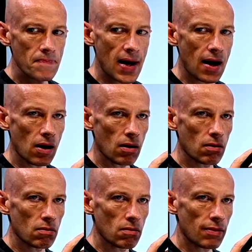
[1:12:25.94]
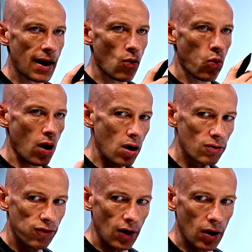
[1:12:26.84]
Now, that
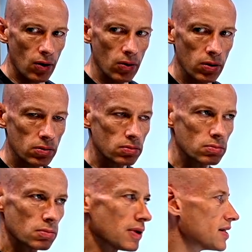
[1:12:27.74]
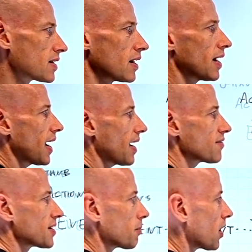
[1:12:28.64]
workflow is going to
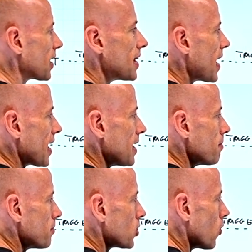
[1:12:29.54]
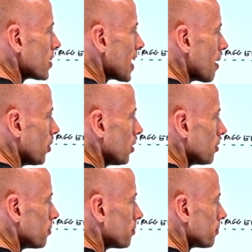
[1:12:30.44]
have some kind of name.yaml.